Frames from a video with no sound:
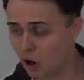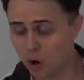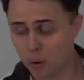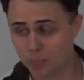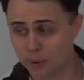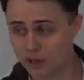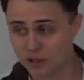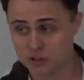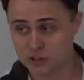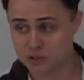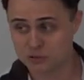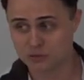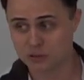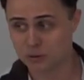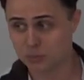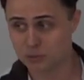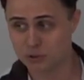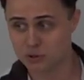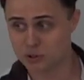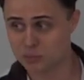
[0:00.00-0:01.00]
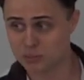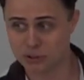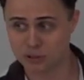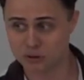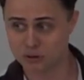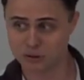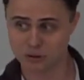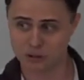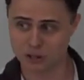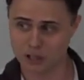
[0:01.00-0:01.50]
All positive numbers are
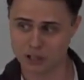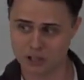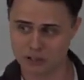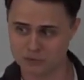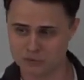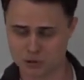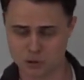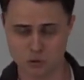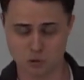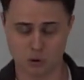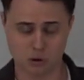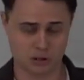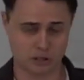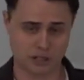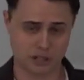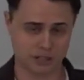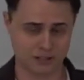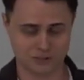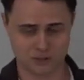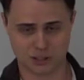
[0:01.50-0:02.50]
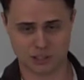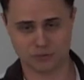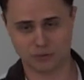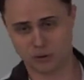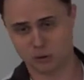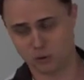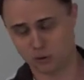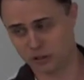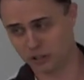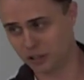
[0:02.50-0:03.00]
bigger than negative 2 or negative
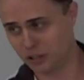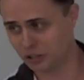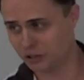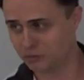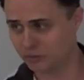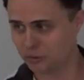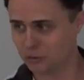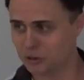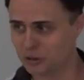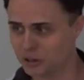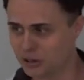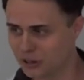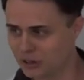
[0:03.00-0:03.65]
7 or negative 3.